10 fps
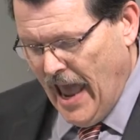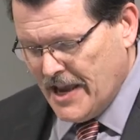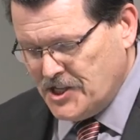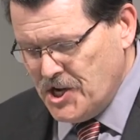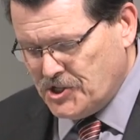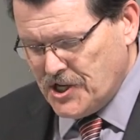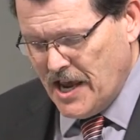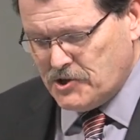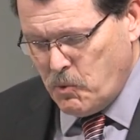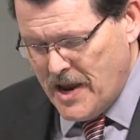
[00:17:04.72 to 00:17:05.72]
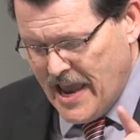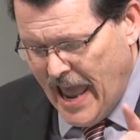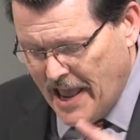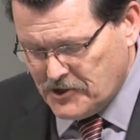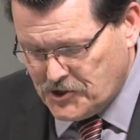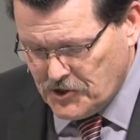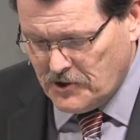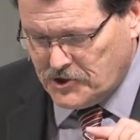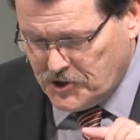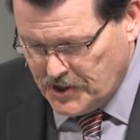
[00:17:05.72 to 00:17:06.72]
As he says, We
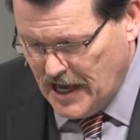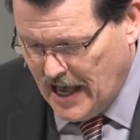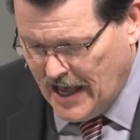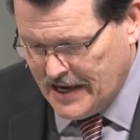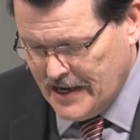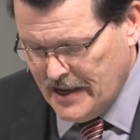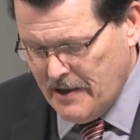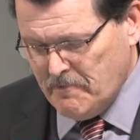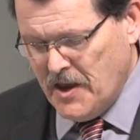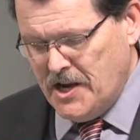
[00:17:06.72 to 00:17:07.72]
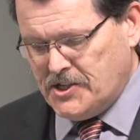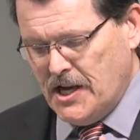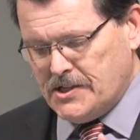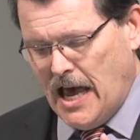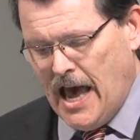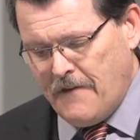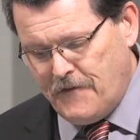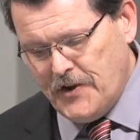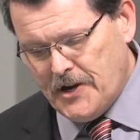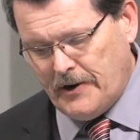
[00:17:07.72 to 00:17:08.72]
answer to God, he says, I
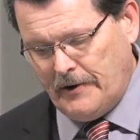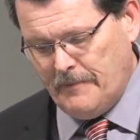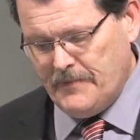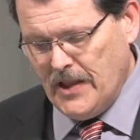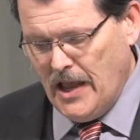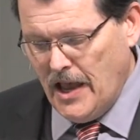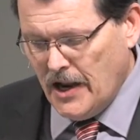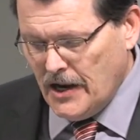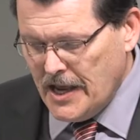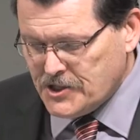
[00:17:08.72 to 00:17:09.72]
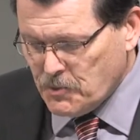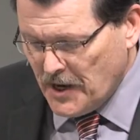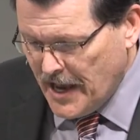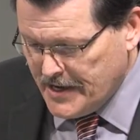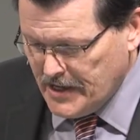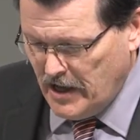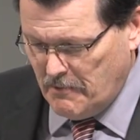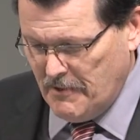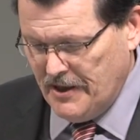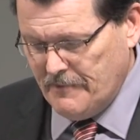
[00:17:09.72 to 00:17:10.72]
fear, lest when I
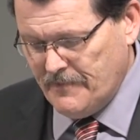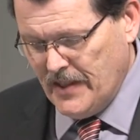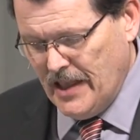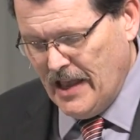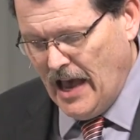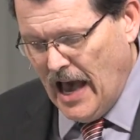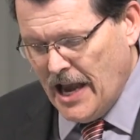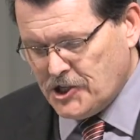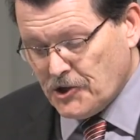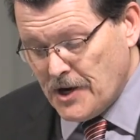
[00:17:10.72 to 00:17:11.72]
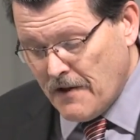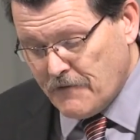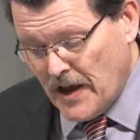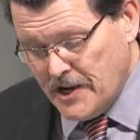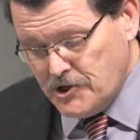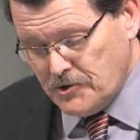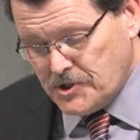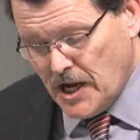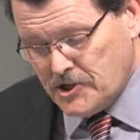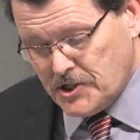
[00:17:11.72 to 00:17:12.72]
come, I shall not find you
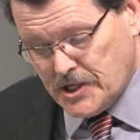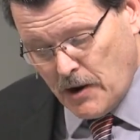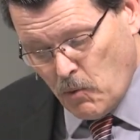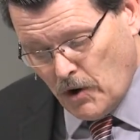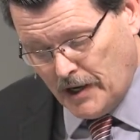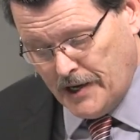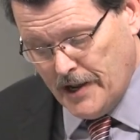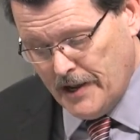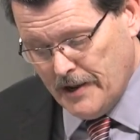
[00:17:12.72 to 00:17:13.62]
such as I would